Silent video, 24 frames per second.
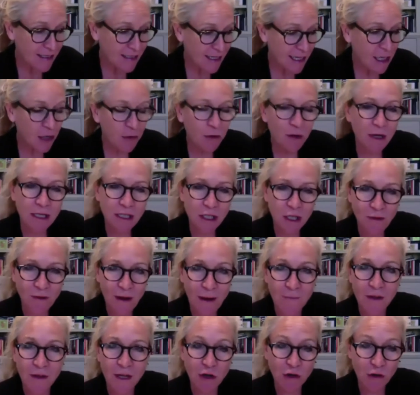Ingrid, you've had
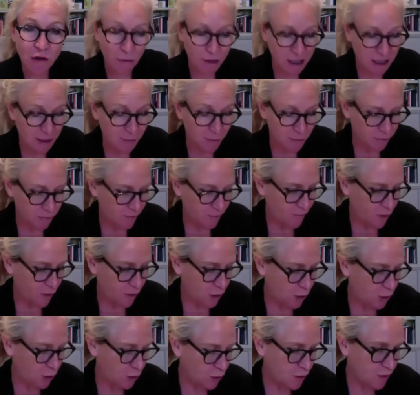incredible
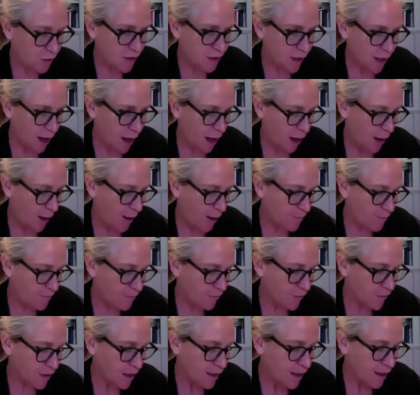reviews. Um,
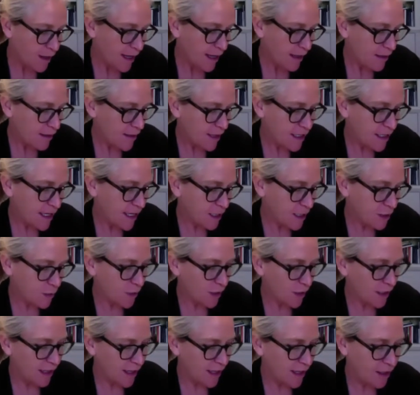here's one
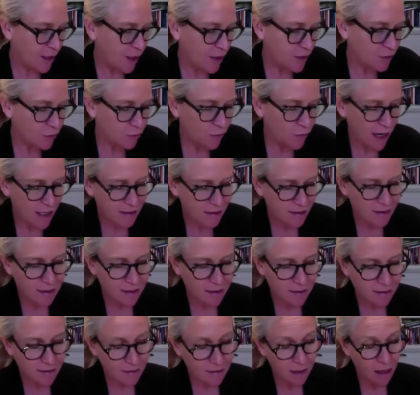here. It goes
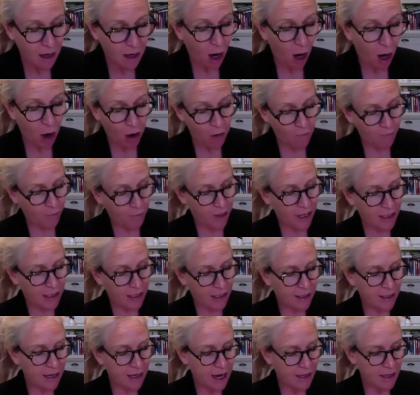restless,
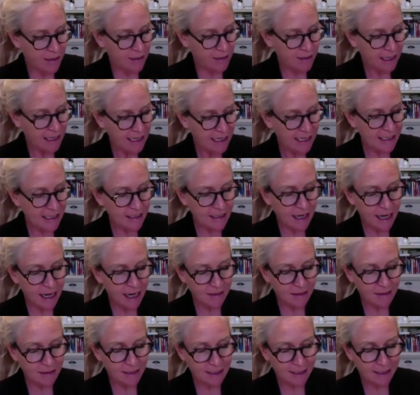heartbreaking, and intensely